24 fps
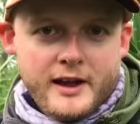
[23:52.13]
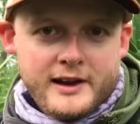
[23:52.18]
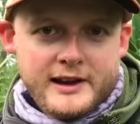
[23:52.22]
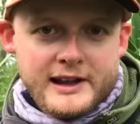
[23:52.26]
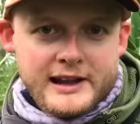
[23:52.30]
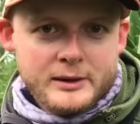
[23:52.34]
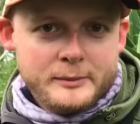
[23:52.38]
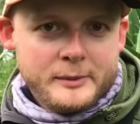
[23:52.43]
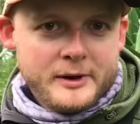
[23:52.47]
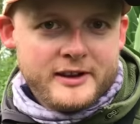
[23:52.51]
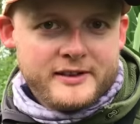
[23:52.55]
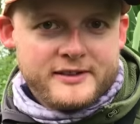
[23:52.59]

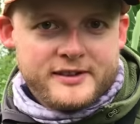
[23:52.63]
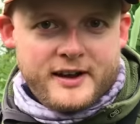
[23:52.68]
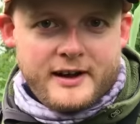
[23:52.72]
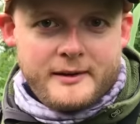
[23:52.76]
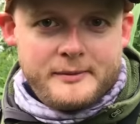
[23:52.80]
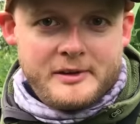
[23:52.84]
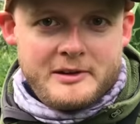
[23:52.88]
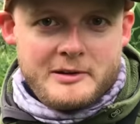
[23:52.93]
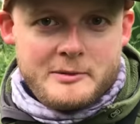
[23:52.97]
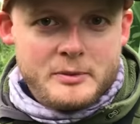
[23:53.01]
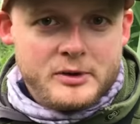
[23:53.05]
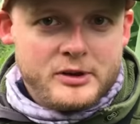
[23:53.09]
little bit of
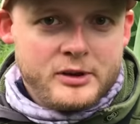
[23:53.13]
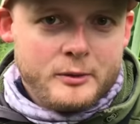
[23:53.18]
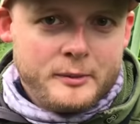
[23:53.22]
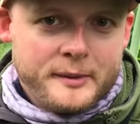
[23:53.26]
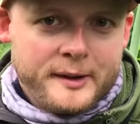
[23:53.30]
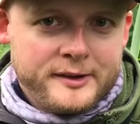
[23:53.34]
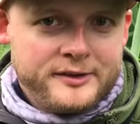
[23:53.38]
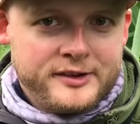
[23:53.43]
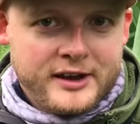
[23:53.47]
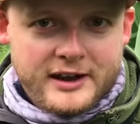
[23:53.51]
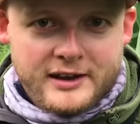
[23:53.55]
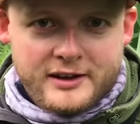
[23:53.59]
time then in between
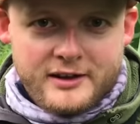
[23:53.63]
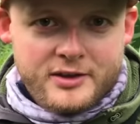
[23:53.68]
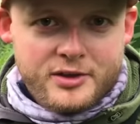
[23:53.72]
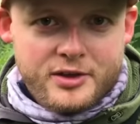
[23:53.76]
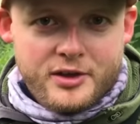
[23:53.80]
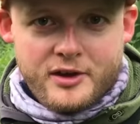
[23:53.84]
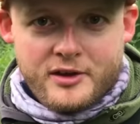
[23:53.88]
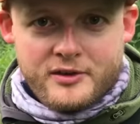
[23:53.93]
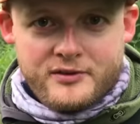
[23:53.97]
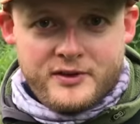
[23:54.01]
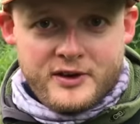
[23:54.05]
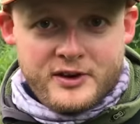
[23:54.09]
my second and
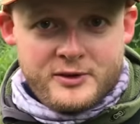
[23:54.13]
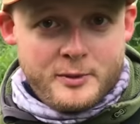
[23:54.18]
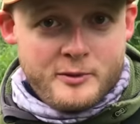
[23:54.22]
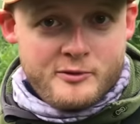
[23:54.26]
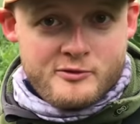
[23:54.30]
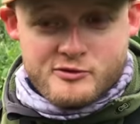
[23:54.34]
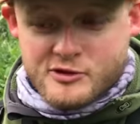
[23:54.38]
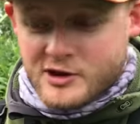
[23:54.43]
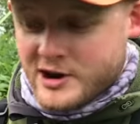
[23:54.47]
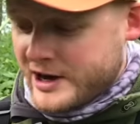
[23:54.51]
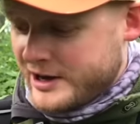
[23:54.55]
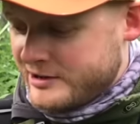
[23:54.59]
third fish, but
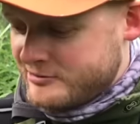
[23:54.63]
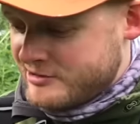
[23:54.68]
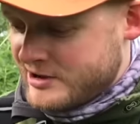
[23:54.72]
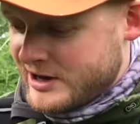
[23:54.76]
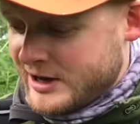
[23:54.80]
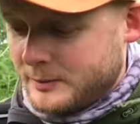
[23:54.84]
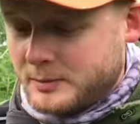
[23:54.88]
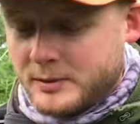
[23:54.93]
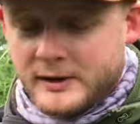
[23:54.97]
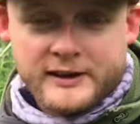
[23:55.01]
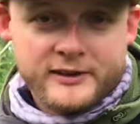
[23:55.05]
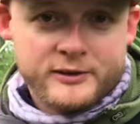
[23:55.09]
really,
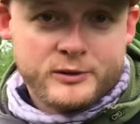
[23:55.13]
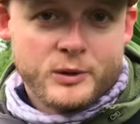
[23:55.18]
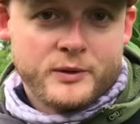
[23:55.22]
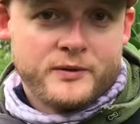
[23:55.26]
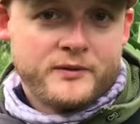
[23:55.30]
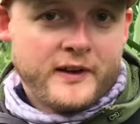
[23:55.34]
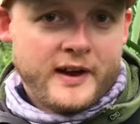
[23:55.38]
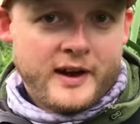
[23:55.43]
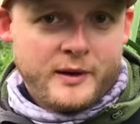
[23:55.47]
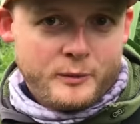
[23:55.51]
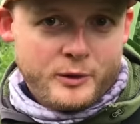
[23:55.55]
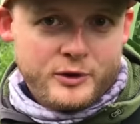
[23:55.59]
really pleased to have
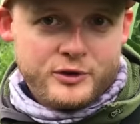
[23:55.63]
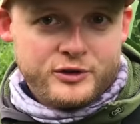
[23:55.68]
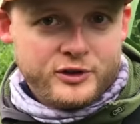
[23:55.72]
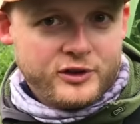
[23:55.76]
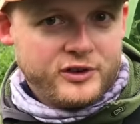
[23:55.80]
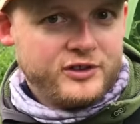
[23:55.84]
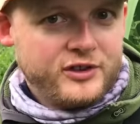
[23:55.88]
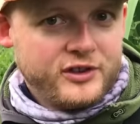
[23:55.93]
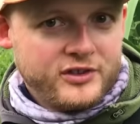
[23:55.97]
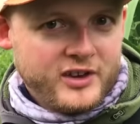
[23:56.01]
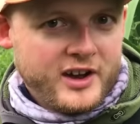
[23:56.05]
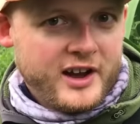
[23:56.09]
found one.
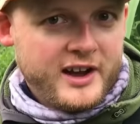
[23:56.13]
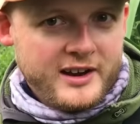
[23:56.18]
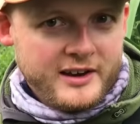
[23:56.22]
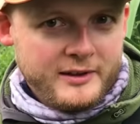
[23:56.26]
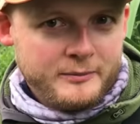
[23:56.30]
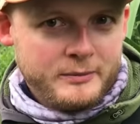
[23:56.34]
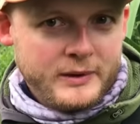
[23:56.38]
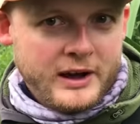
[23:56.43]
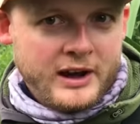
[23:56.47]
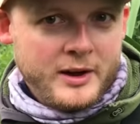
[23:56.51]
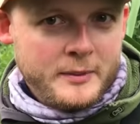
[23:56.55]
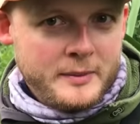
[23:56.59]
Just as I,
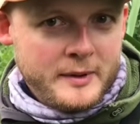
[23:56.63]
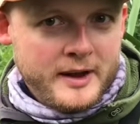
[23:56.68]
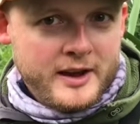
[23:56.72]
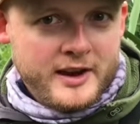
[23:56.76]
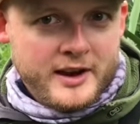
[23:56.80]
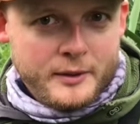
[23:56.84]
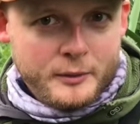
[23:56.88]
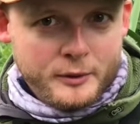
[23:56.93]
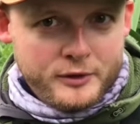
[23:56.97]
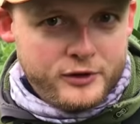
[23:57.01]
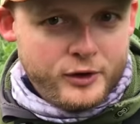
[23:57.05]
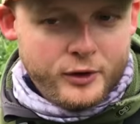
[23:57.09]
IB
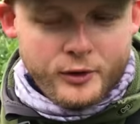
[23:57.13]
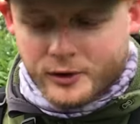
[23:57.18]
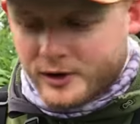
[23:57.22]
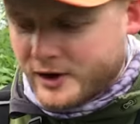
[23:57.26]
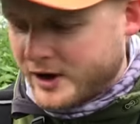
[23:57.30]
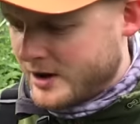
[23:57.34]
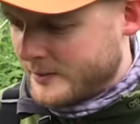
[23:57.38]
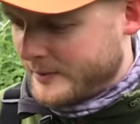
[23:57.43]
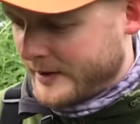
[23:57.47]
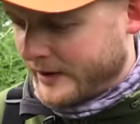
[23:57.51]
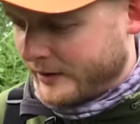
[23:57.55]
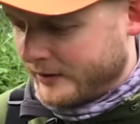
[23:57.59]
and I were
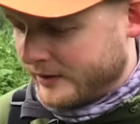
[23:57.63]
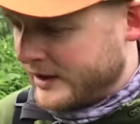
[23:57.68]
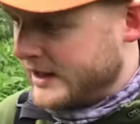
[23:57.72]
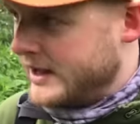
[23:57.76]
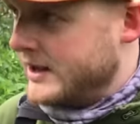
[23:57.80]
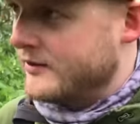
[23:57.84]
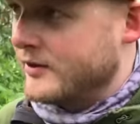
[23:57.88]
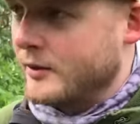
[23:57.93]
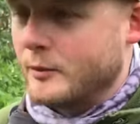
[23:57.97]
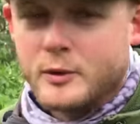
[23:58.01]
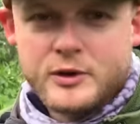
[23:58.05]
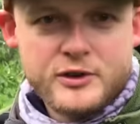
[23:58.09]
talking about
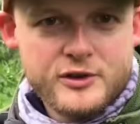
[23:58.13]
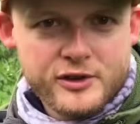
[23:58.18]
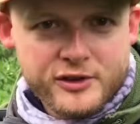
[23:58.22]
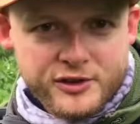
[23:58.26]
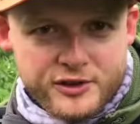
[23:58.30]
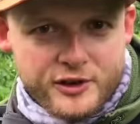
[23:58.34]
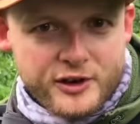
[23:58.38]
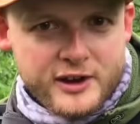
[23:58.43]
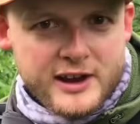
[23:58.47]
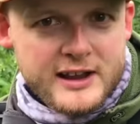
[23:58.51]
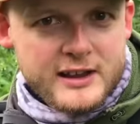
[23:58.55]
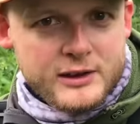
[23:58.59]
leaving, we just
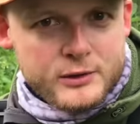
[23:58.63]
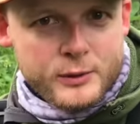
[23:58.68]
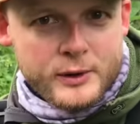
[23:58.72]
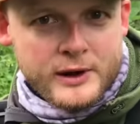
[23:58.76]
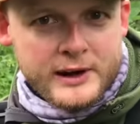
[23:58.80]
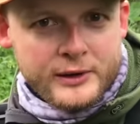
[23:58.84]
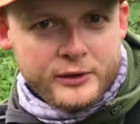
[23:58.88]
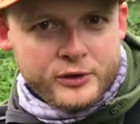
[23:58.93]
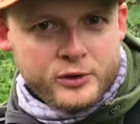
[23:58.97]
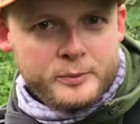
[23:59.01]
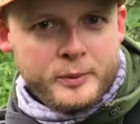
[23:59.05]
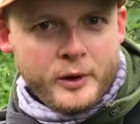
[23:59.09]
snuck into a
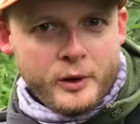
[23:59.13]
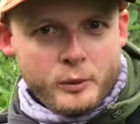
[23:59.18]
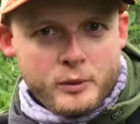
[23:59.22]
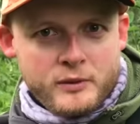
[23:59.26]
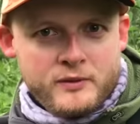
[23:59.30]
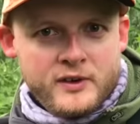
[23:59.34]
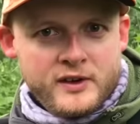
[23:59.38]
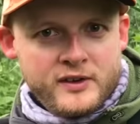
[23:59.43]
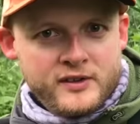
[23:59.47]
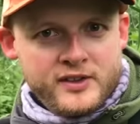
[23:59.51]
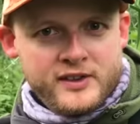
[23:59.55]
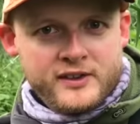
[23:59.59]
little spot we
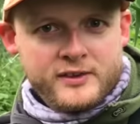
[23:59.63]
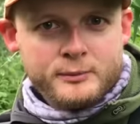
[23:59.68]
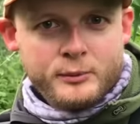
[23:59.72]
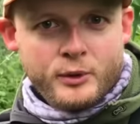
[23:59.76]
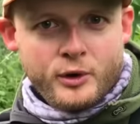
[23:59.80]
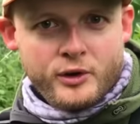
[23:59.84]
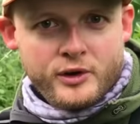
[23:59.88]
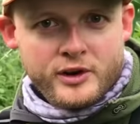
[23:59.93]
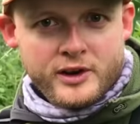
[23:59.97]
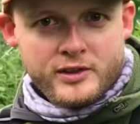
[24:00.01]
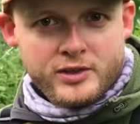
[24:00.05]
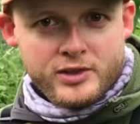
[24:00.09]
fished this
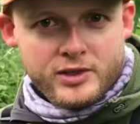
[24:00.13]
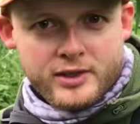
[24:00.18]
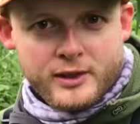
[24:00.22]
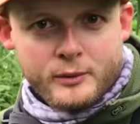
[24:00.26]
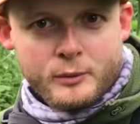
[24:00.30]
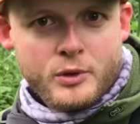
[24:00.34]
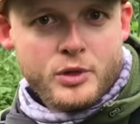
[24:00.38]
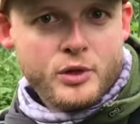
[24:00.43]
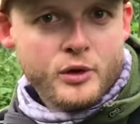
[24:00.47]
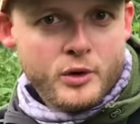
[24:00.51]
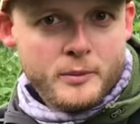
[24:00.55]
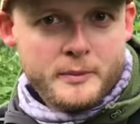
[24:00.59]
morning that
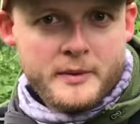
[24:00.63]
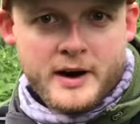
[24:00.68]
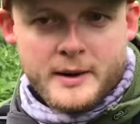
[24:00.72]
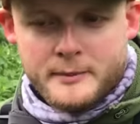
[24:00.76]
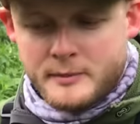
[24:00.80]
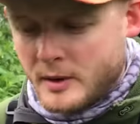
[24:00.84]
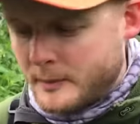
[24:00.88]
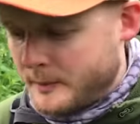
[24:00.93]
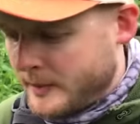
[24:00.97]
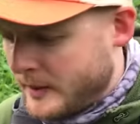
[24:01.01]
we thought might be